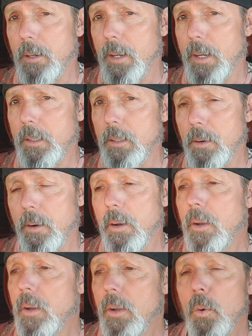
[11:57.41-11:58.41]
like your
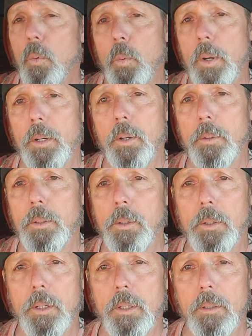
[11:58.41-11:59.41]
window
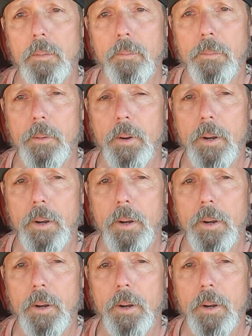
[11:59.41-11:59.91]
unit for an